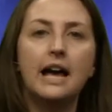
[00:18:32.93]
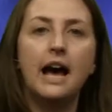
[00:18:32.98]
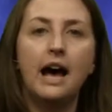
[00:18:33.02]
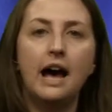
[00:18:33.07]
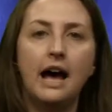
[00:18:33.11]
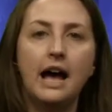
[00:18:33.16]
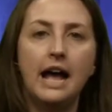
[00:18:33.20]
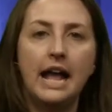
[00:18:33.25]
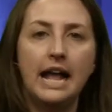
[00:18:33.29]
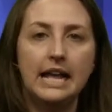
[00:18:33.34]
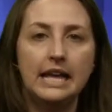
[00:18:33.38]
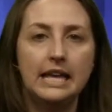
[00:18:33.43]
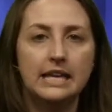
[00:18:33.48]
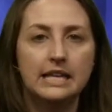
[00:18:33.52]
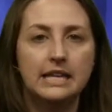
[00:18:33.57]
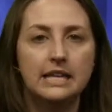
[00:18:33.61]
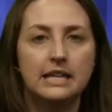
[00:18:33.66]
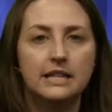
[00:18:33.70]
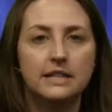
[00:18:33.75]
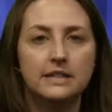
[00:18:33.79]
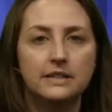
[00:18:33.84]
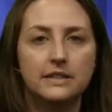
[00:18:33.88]
eye
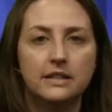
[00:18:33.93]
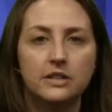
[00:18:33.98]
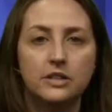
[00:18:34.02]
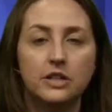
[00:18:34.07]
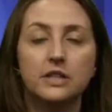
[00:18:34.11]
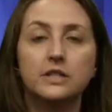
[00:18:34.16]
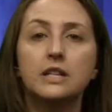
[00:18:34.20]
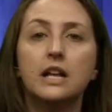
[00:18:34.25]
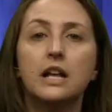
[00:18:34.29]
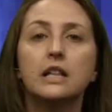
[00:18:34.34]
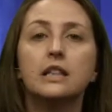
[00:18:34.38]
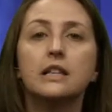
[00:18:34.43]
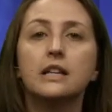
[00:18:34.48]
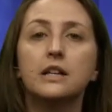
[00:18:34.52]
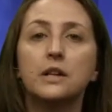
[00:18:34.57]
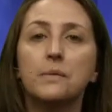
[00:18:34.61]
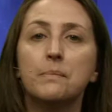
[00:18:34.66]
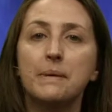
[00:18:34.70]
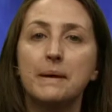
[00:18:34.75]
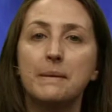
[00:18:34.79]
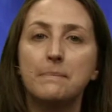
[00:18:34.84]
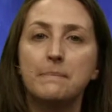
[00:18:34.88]
is just a
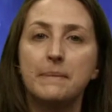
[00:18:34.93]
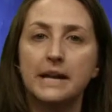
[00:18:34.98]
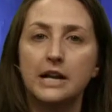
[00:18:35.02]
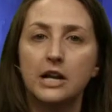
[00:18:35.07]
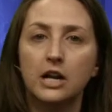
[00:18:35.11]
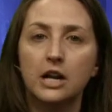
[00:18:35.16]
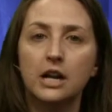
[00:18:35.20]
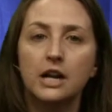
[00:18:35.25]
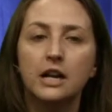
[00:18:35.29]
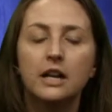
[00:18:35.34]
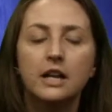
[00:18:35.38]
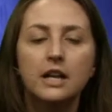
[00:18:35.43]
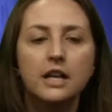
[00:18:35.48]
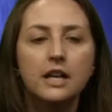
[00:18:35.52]
little bit bigger.